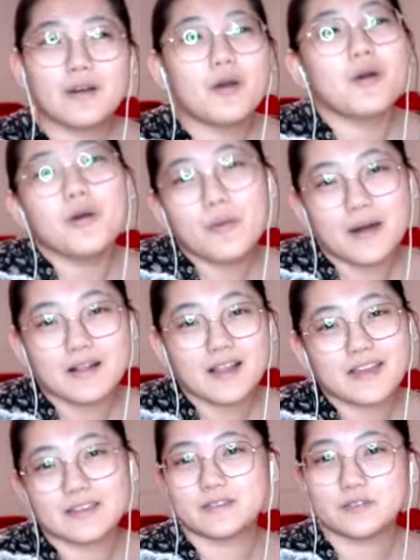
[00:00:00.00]
oh well,
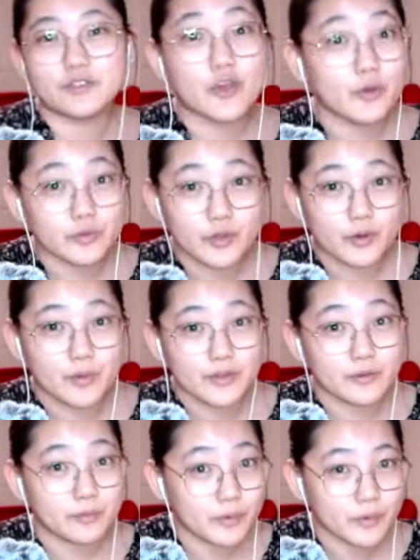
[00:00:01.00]
I don't know what
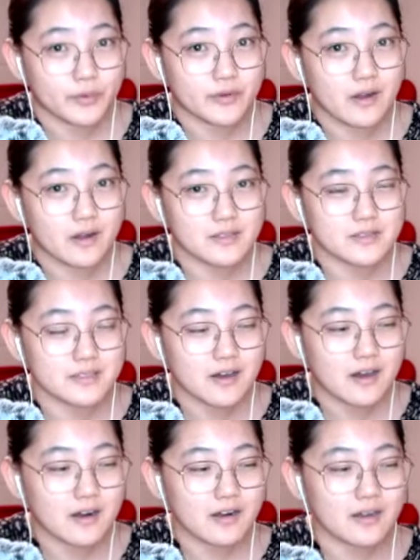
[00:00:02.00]
the protocols
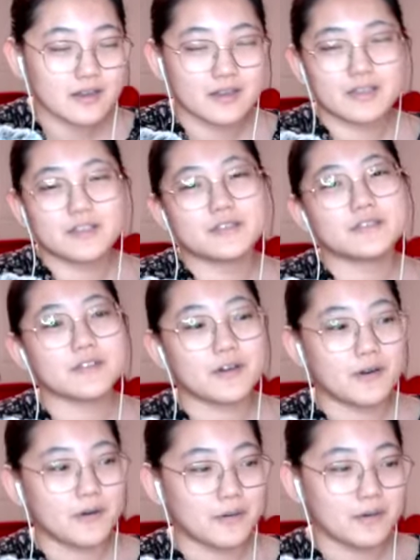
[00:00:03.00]
are,
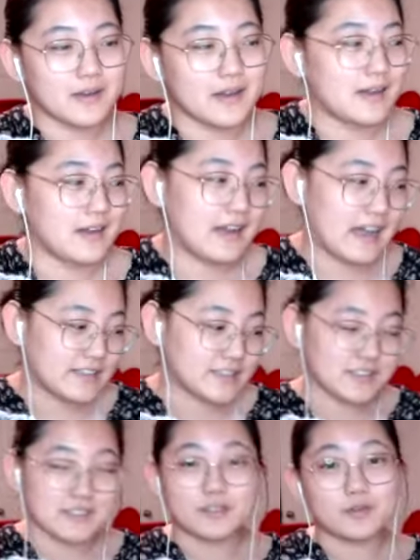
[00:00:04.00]
so I
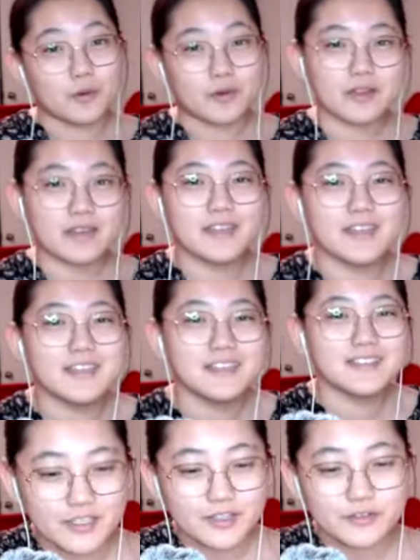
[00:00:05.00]
just ignored it.
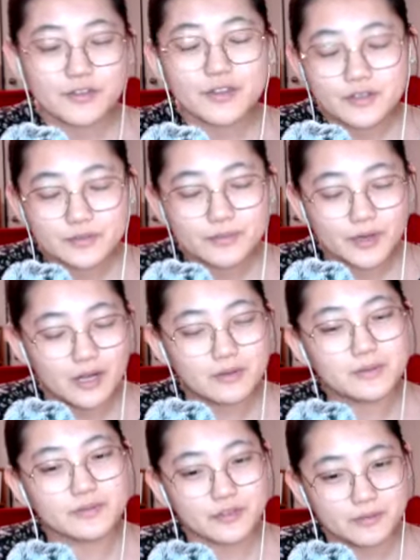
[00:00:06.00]
The third
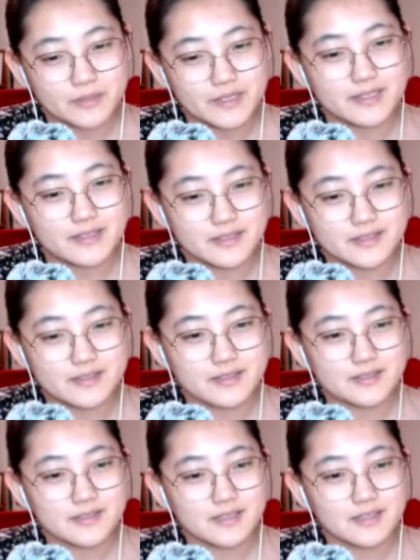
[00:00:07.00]
problem for me
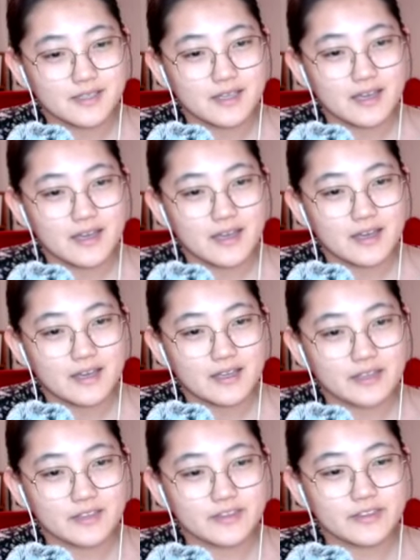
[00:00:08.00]
is
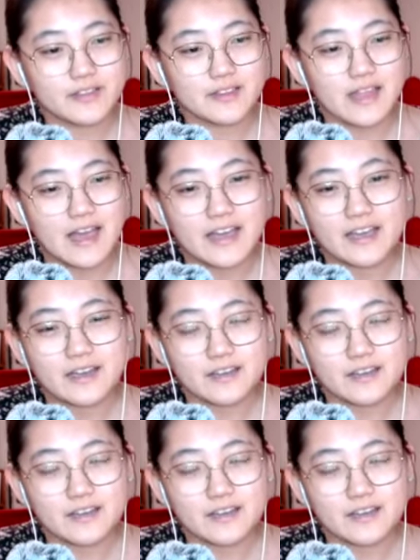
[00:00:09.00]
the